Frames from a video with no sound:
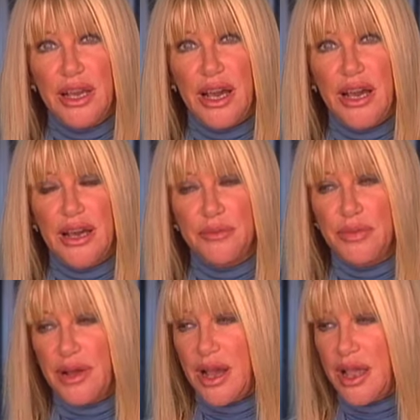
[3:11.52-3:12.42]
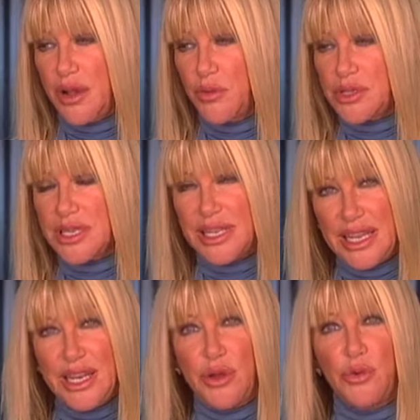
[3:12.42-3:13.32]
Uh, I wasn't
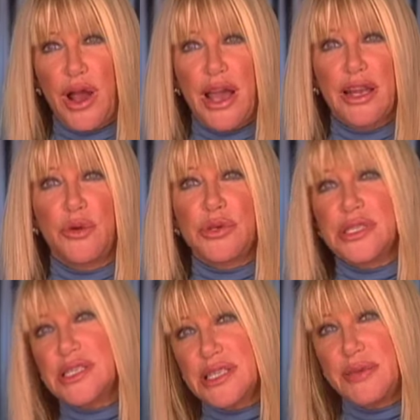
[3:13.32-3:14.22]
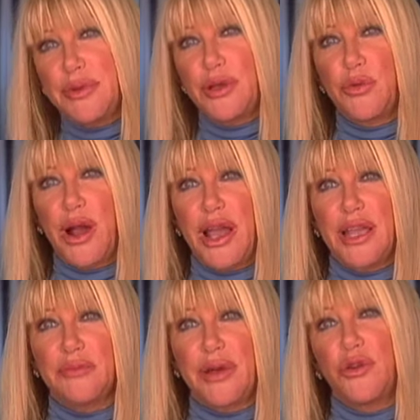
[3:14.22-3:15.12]
eating right. I wasn't sleeping
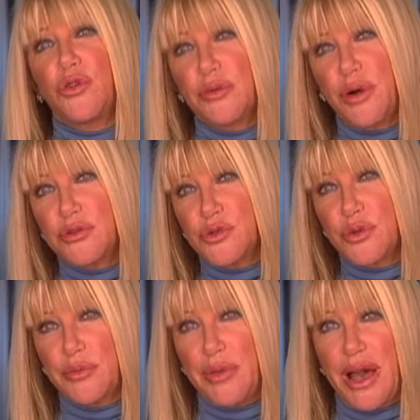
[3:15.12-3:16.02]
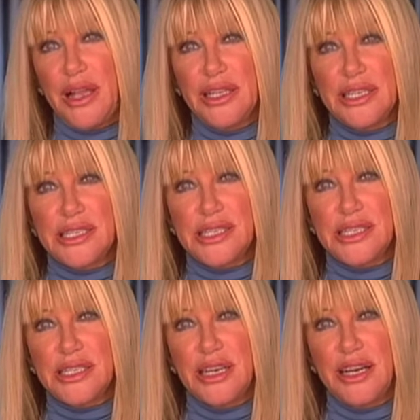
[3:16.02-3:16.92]
right. My hormones weren't
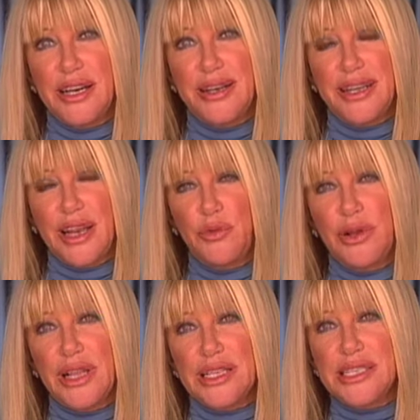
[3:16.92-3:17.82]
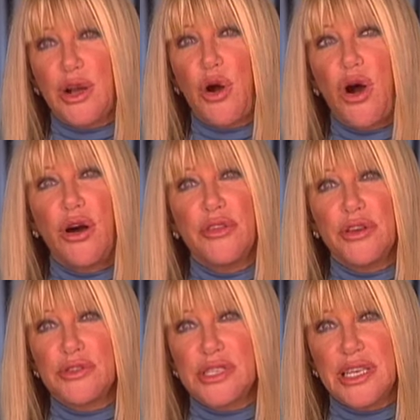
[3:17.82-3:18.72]
balanced. Uh, and I realized now all
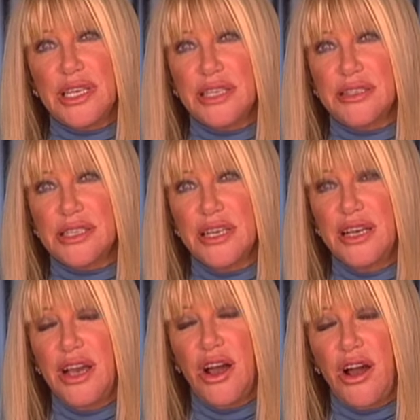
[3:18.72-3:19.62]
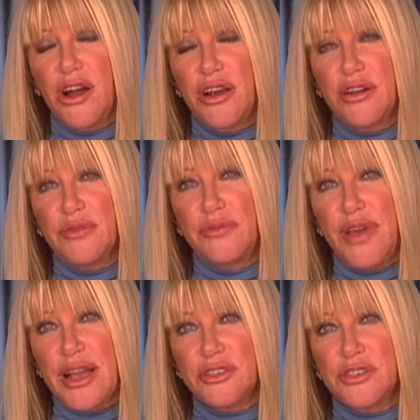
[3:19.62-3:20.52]
those things are
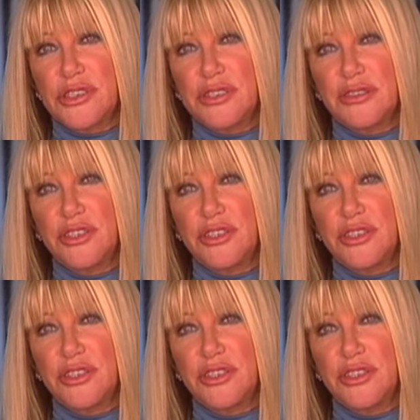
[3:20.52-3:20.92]
factors.